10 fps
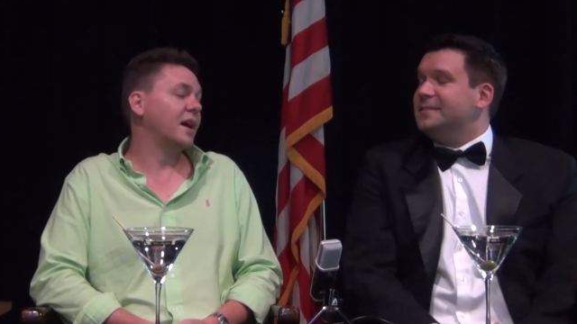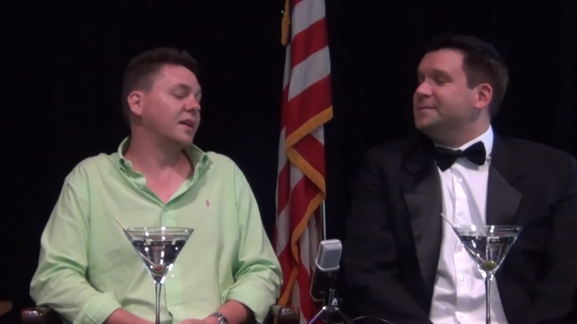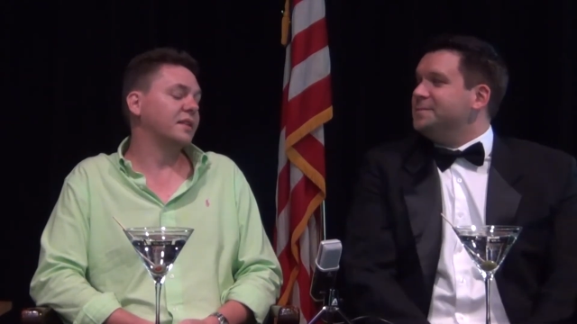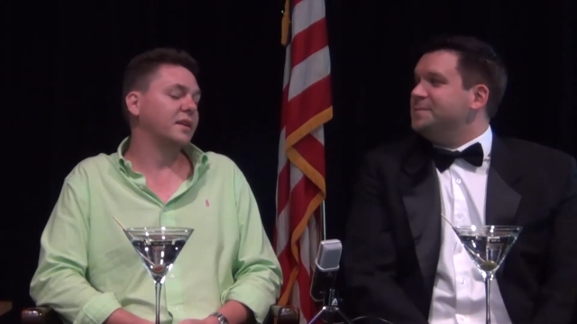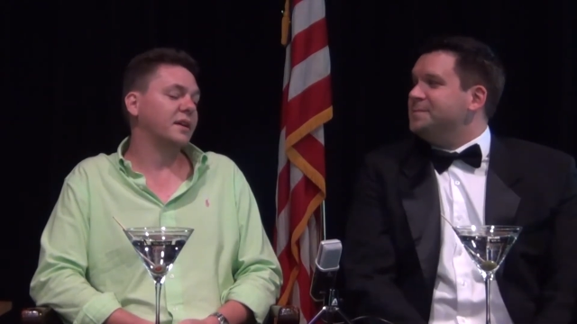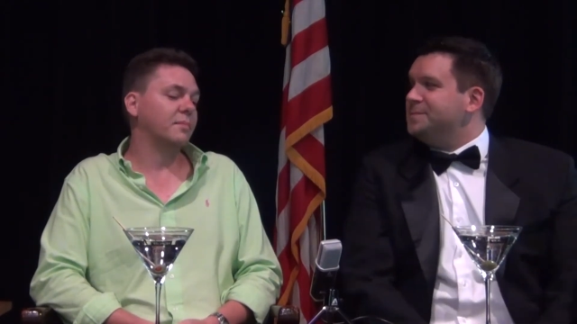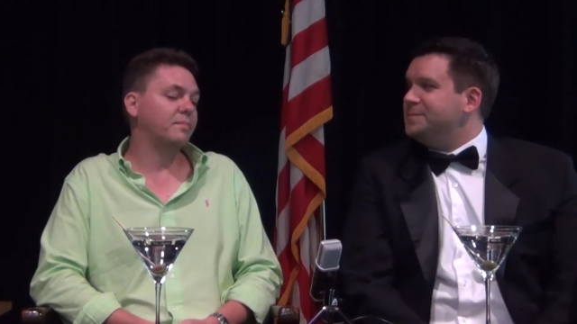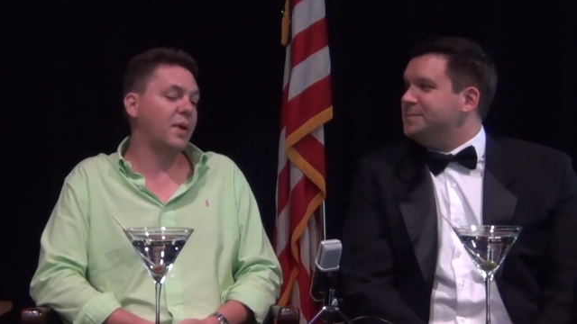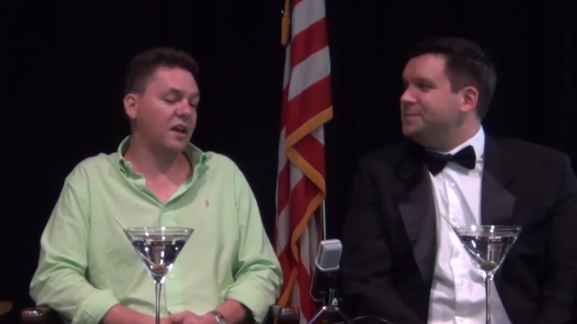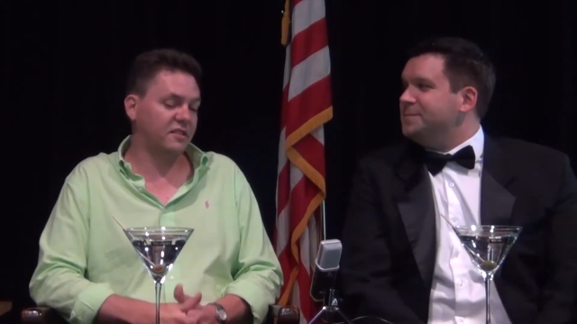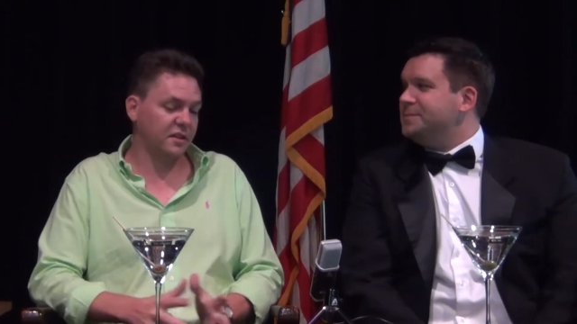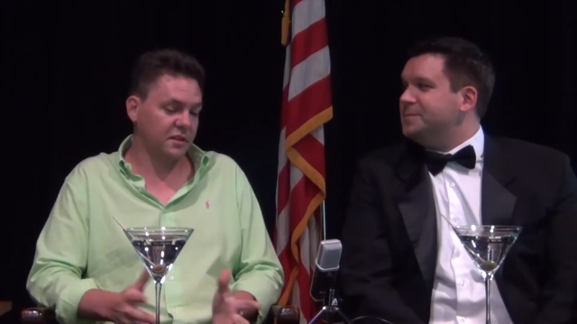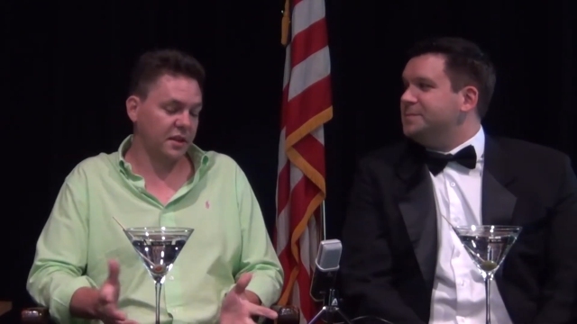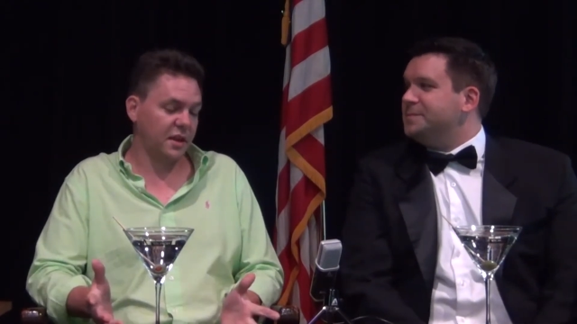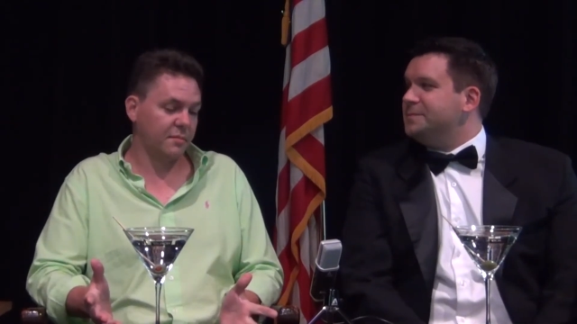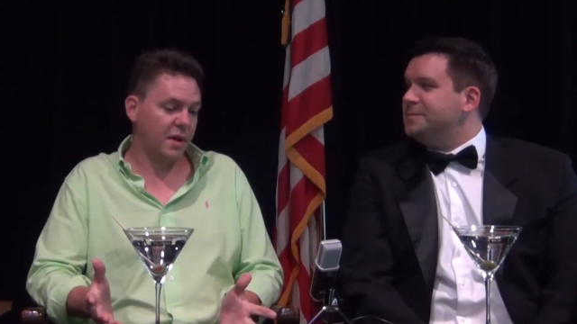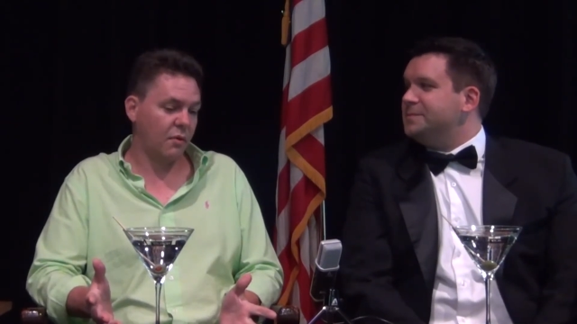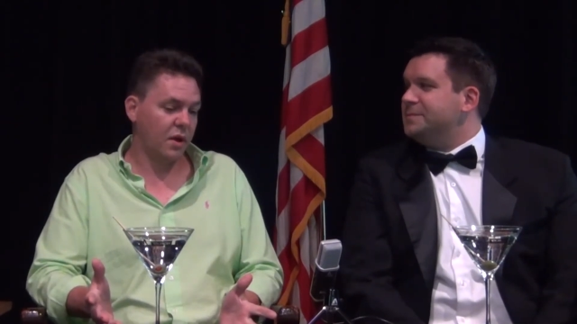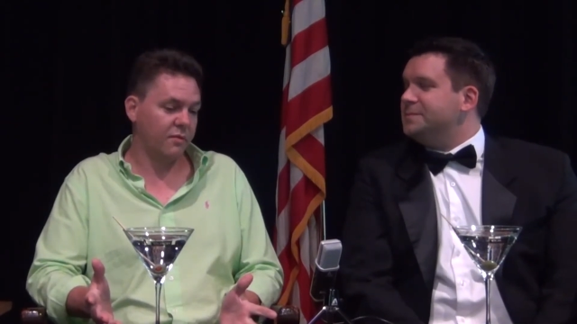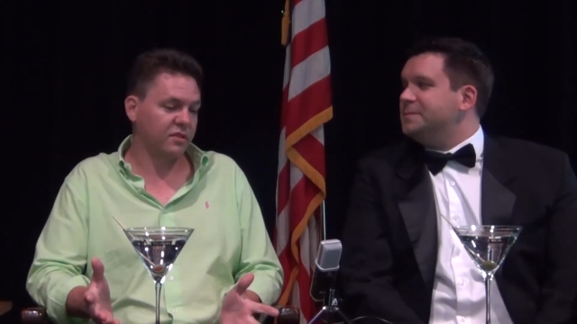Speaker 1: And uh, basically, my
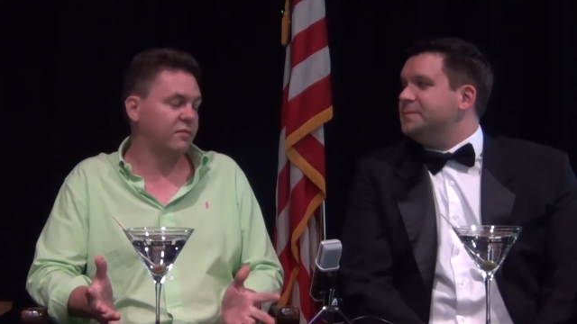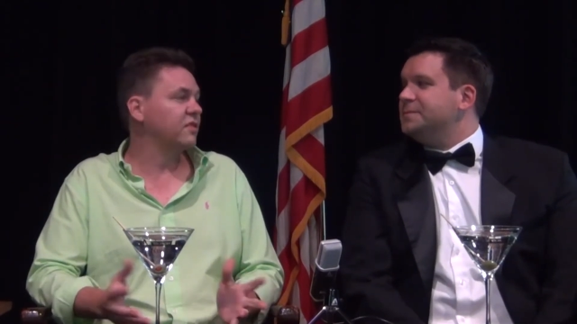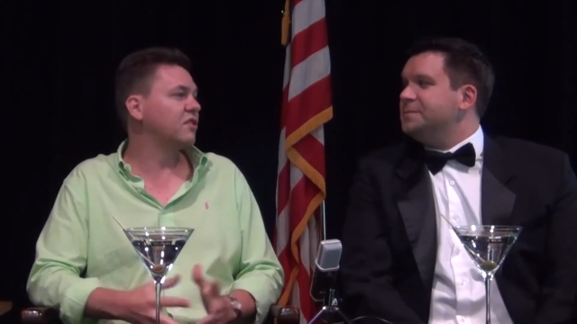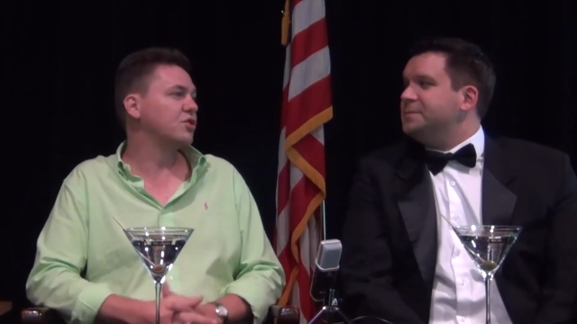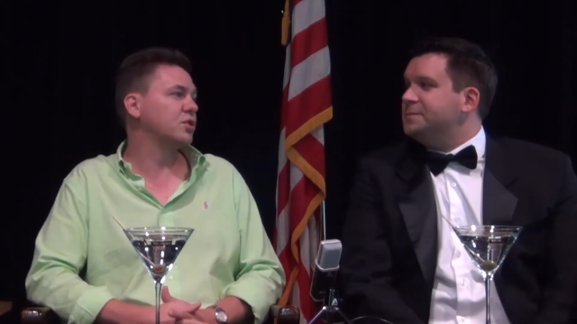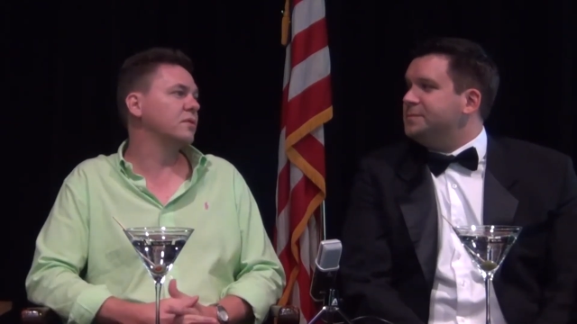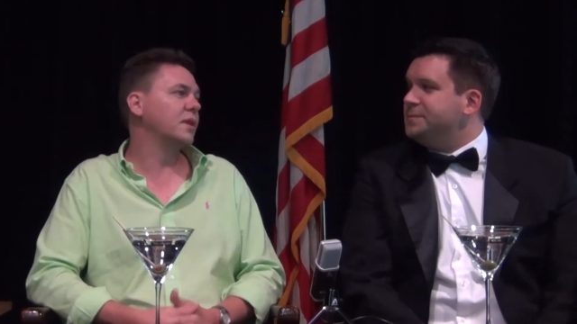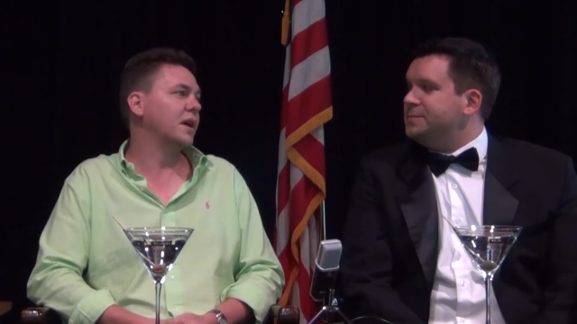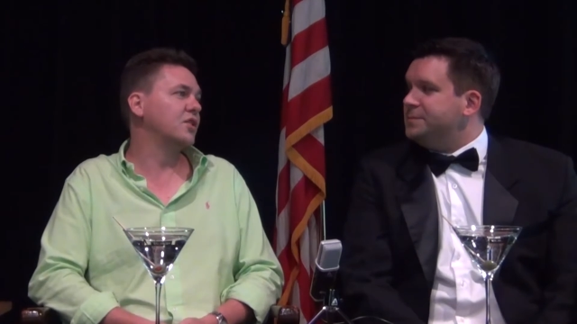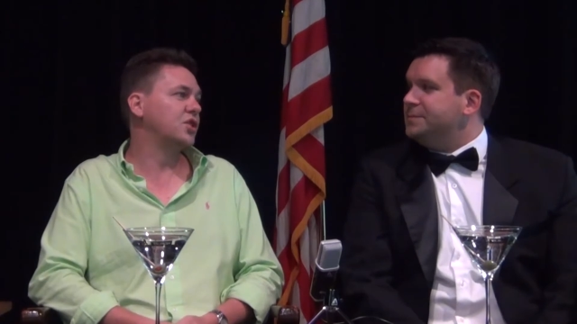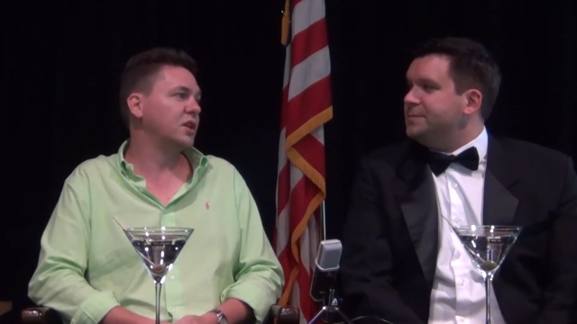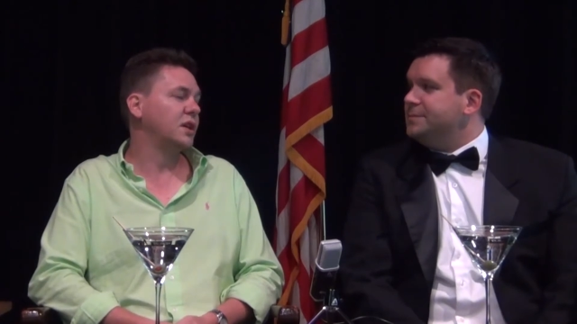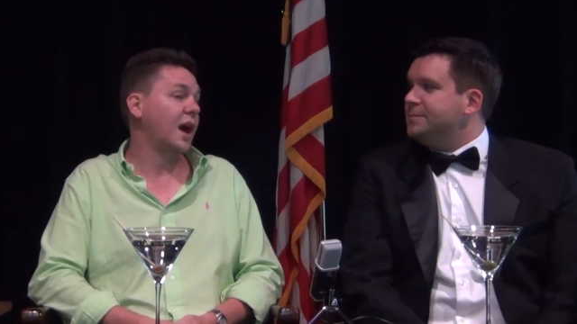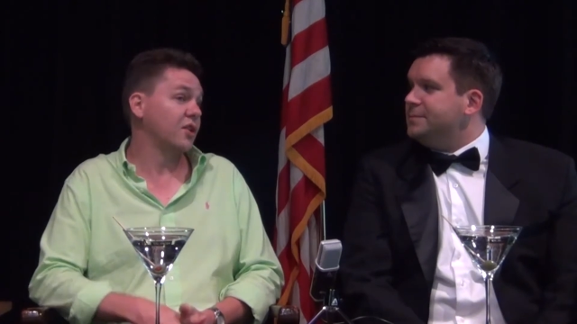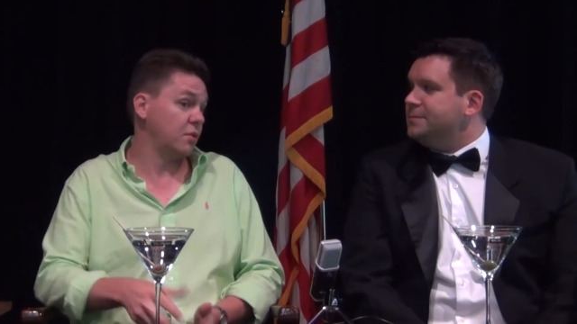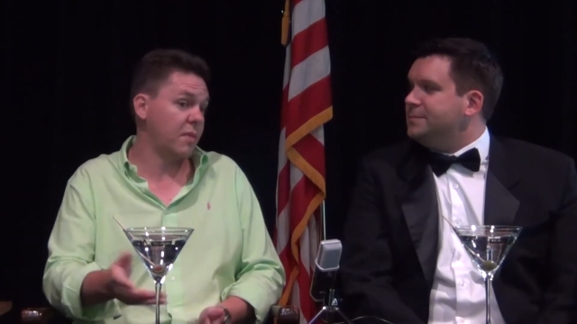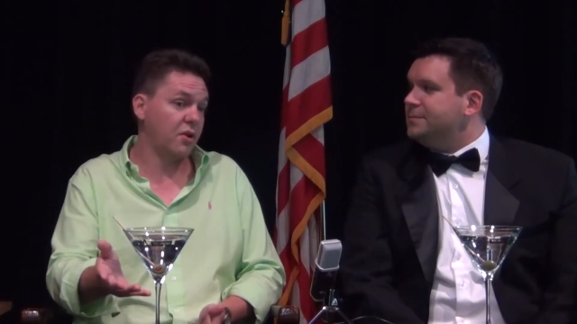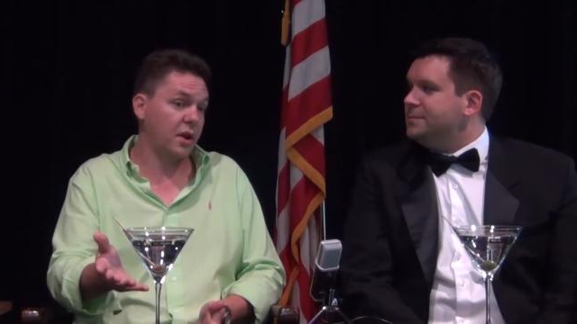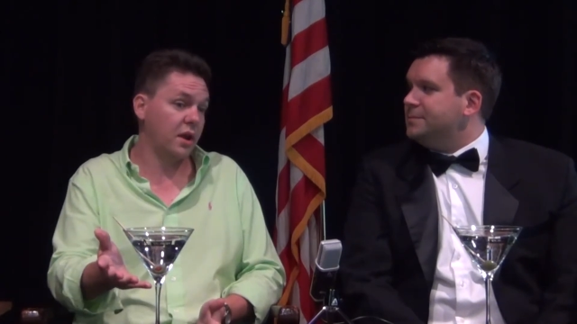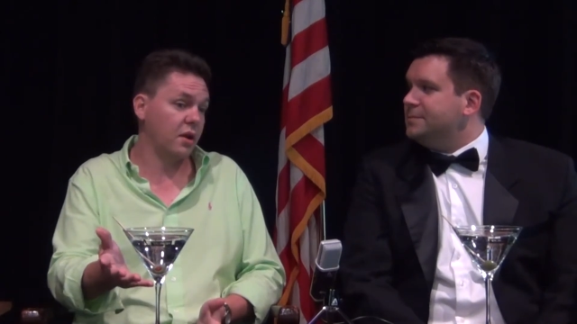wife is a physician, and she I actually met
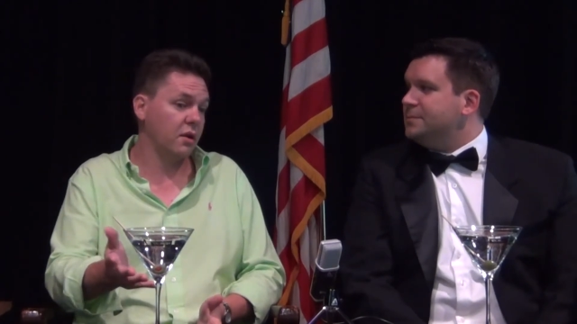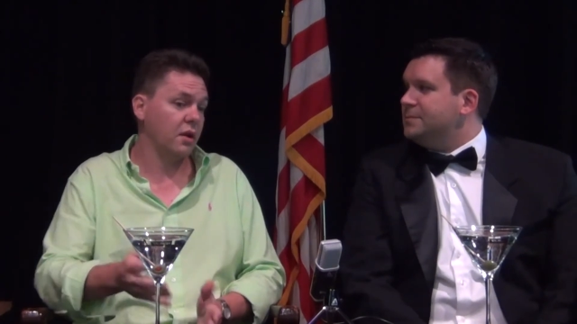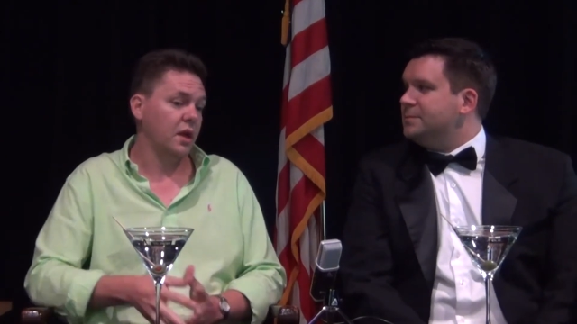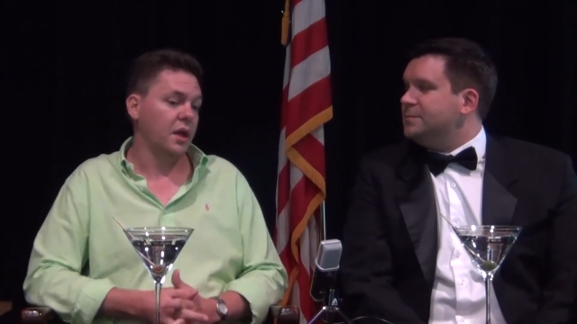her here.